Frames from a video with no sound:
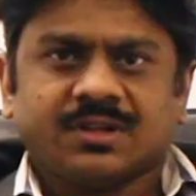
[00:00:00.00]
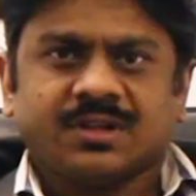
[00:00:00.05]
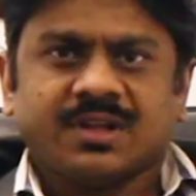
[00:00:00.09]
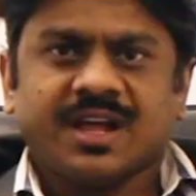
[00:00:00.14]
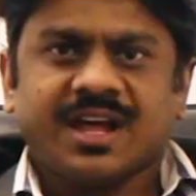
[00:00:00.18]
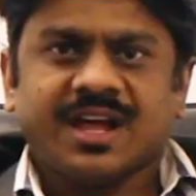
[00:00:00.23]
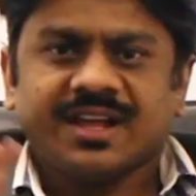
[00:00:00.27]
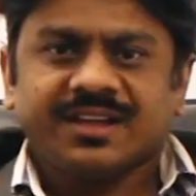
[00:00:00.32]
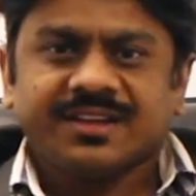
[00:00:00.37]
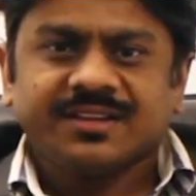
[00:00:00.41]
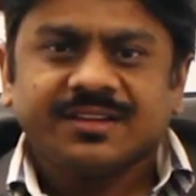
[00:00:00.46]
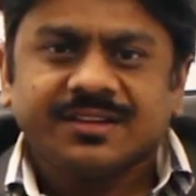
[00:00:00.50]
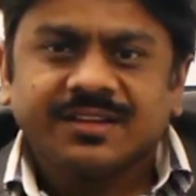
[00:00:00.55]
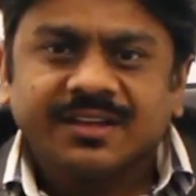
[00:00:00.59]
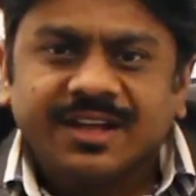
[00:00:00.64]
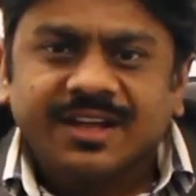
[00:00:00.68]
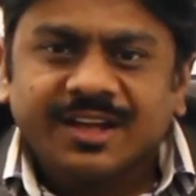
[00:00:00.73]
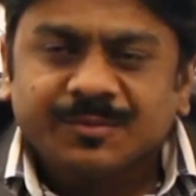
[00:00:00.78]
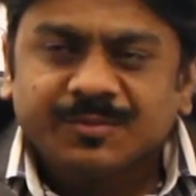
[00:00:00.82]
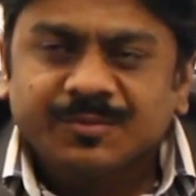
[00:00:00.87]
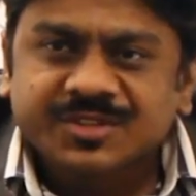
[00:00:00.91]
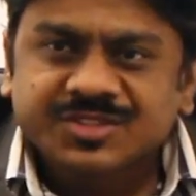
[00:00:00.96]
Hi,
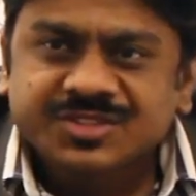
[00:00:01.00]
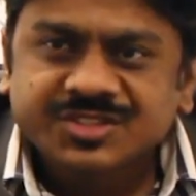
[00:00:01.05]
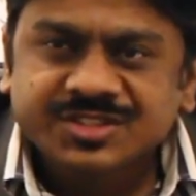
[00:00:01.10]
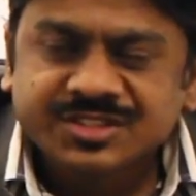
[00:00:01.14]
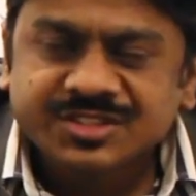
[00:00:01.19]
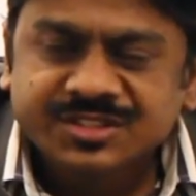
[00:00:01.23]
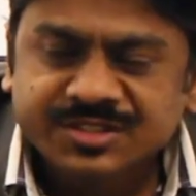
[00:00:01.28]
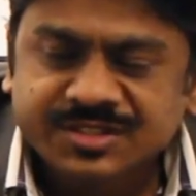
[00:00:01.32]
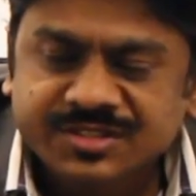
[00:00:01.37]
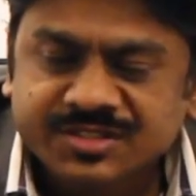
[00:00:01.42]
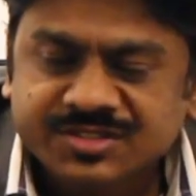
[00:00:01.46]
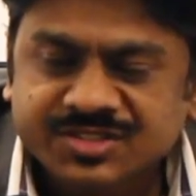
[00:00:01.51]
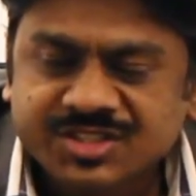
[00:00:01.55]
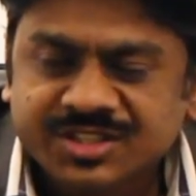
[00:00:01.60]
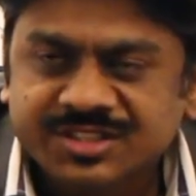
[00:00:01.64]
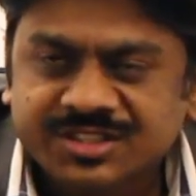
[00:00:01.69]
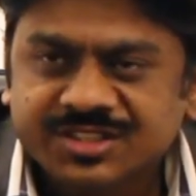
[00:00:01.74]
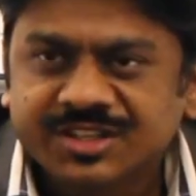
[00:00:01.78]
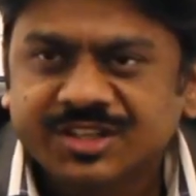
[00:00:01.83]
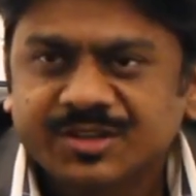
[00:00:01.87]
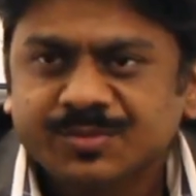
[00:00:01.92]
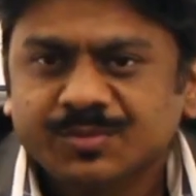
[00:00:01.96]
I'm Krishna
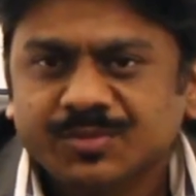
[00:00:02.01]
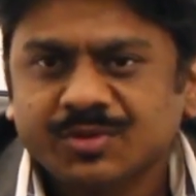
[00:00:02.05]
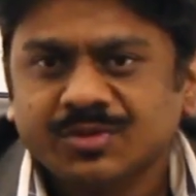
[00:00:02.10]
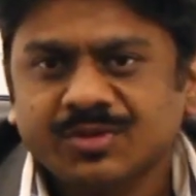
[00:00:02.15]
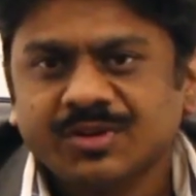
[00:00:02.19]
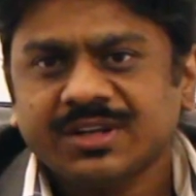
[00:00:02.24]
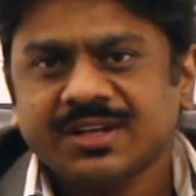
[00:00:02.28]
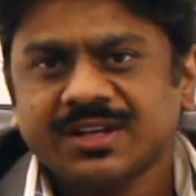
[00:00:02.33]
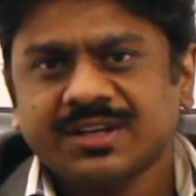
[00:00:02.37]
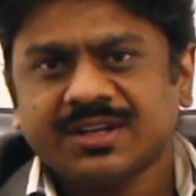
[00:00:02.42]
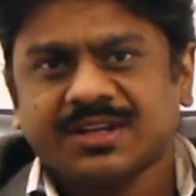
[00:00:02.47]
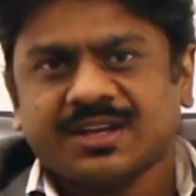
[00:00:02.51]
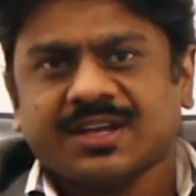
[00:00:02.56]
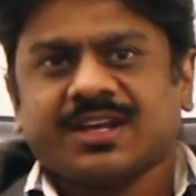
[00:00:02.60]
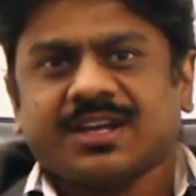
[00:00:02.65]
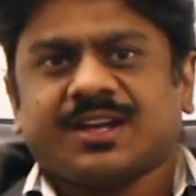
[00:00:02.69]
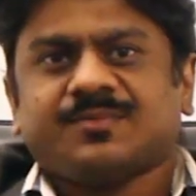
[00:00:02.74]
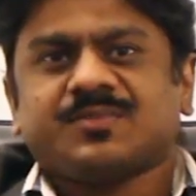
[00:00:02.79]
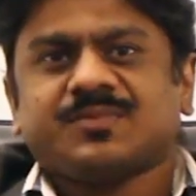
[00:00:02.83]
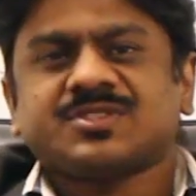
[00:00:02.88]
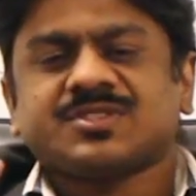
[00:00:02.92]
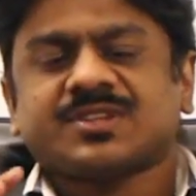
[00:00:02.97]
Chaitanya Burle. I'm the
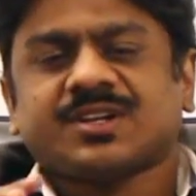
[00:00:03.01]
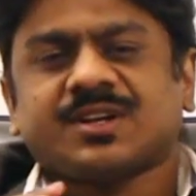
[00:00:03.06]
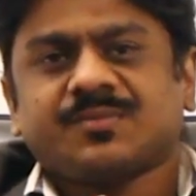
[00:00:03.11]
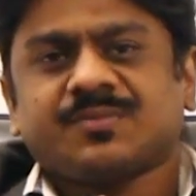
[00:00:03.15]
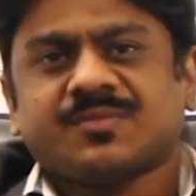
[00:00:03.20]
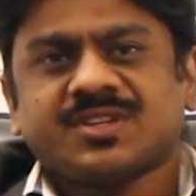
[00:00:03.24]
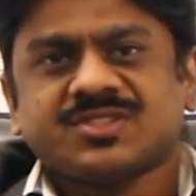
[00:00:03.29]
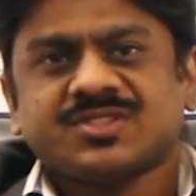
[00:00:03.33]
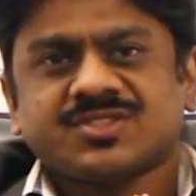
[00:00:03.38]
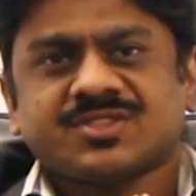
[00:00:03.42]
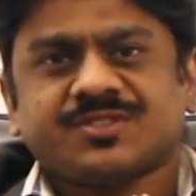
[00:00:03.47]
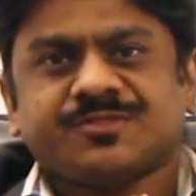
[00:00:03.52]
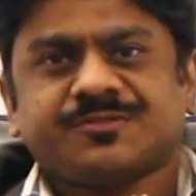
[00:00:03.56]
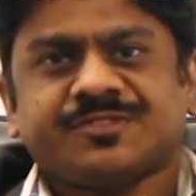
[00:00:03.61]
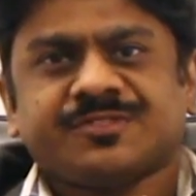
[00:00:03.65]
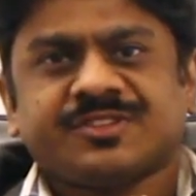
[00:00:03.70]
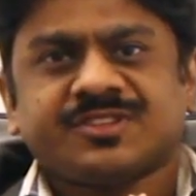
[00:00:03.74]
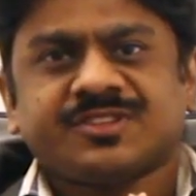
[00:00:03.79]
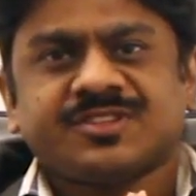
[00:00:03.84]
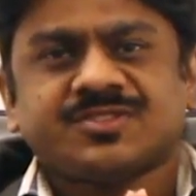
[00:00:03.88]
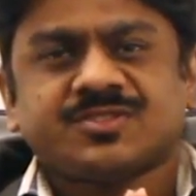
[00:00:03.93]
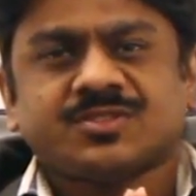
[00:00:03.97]
Scrum Master for
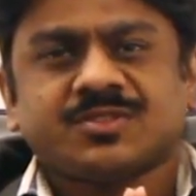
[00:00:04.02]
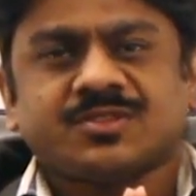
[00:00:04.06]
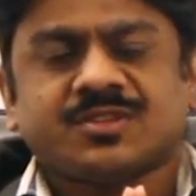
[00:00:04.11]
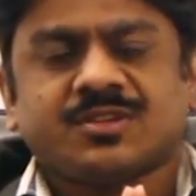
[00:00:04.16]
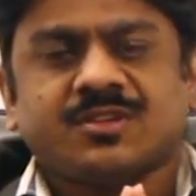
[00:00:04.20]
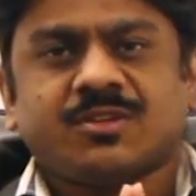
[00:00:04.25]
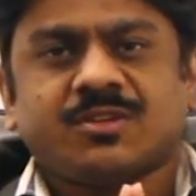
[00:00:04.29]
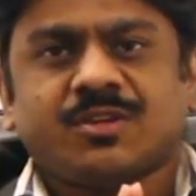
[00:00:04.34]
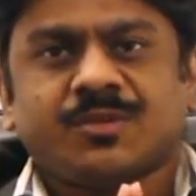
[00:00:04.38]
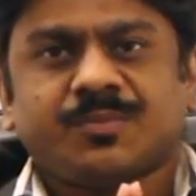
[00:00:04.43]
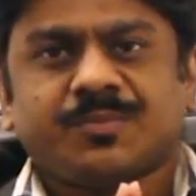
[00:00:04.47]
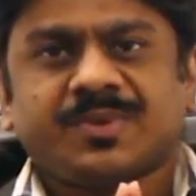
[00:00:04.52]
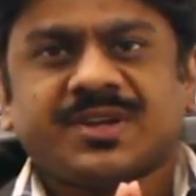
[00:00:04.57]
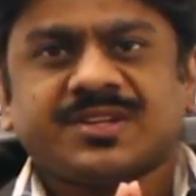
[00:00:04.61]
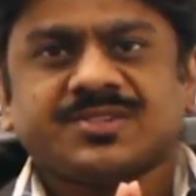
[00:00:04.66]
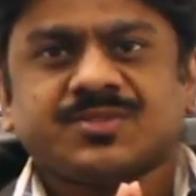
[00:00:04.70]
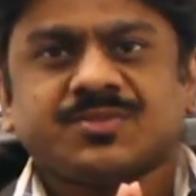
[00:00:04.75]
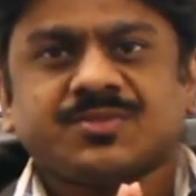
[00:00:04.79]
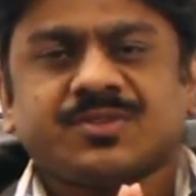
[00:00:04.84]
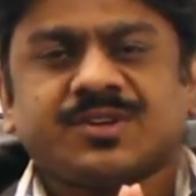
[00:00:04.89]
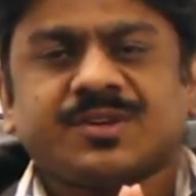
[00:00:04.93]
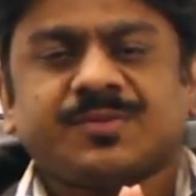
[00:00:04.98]
this ONPASSIVE
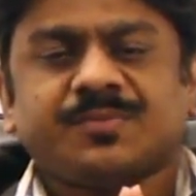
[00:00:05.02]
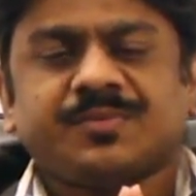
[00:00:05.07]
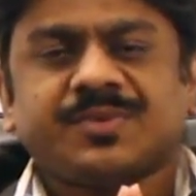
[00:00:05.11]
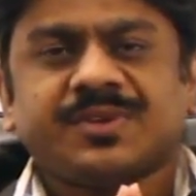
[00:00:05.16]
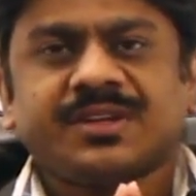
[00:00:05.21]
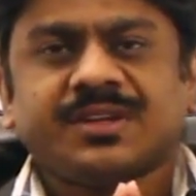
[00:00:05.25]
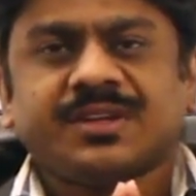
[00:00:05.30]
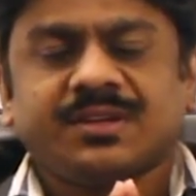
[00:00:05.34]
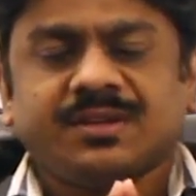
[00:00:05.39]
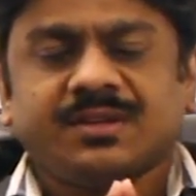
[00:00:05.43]
company.